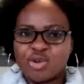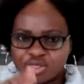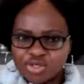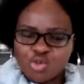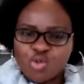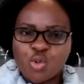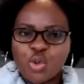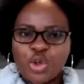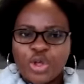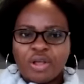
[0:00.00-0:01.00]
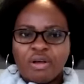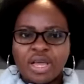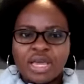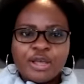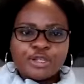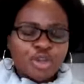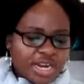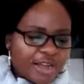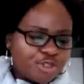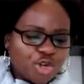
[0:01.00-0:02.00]
Not you. Okay. So
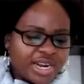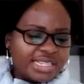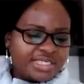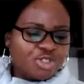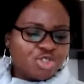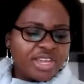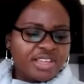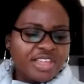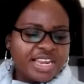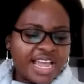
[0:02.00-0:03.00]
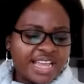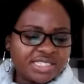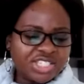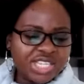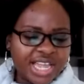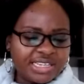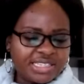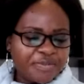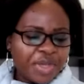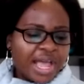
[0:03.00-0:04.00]
now Jonah is enjoying the nice shade
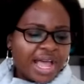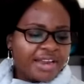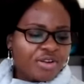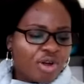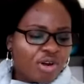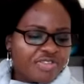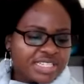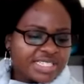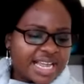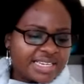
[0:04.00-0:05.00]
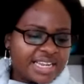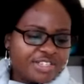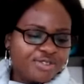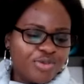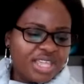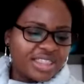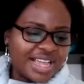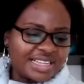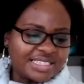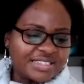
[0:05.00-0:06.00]
and all of a sudden it
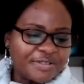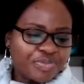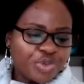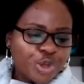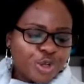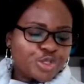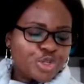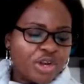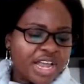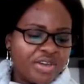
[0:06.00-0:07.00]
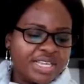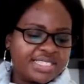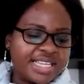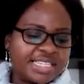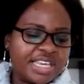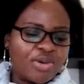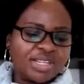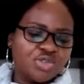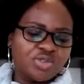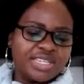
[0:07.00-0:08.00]
withers. So now he says he
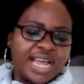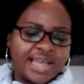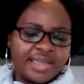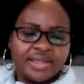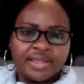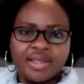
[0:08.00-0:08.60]
wants to die.